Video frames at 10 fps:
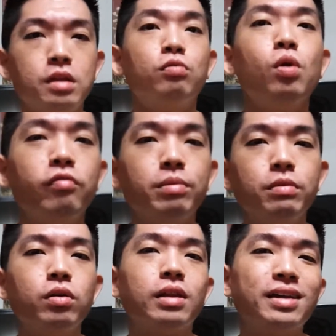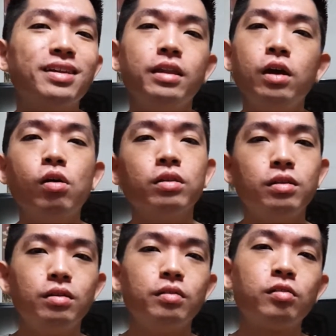it's worth it because, like I said, they
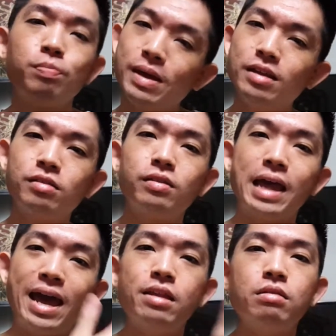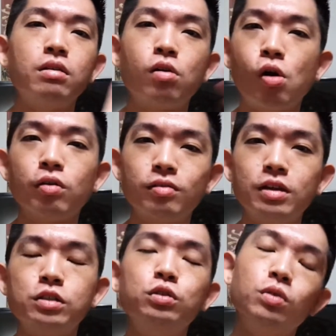got the space and the
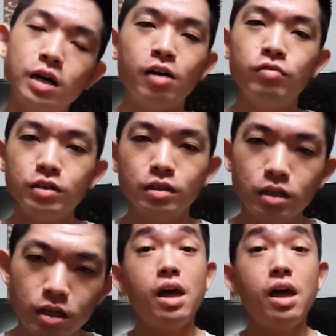cost issue covered.